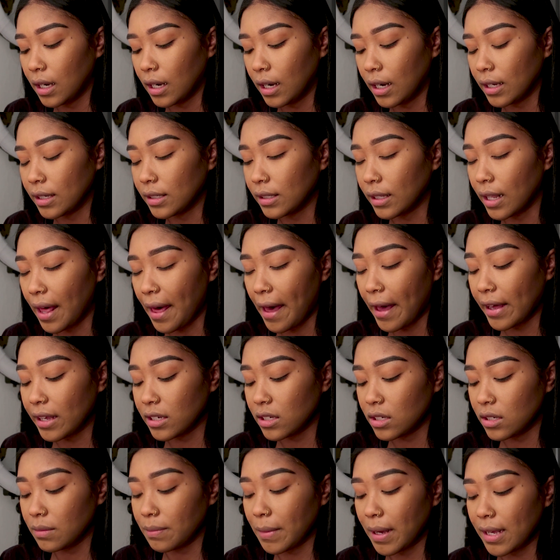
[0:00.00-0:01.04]

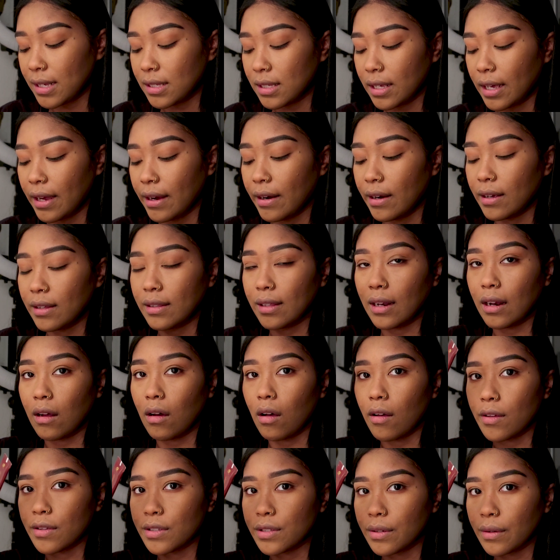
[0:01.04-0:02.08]
Unlashed mascara that I
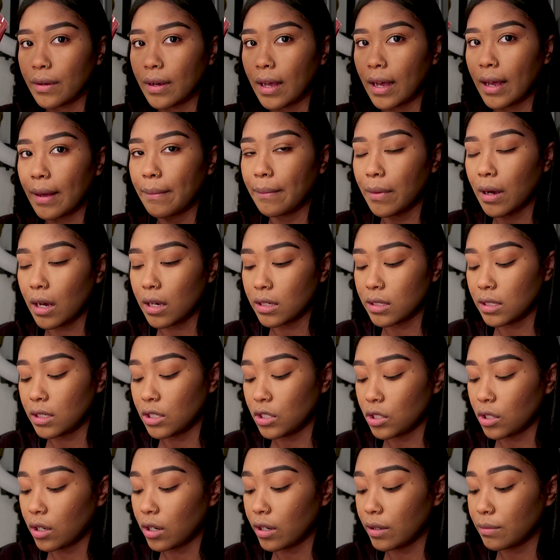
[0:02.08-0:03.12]
also got in
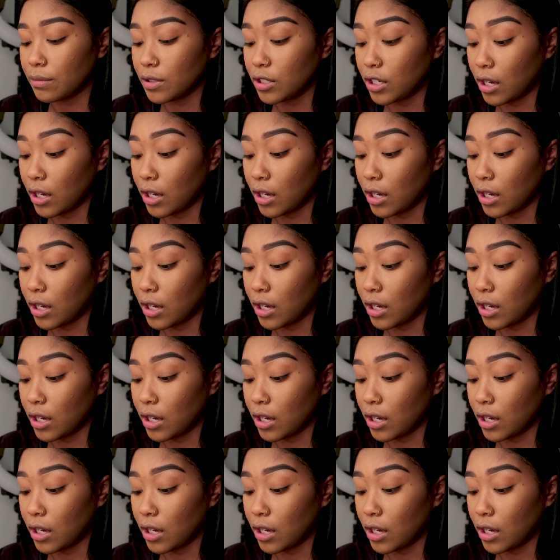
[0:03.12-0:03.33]
BoxyCharm.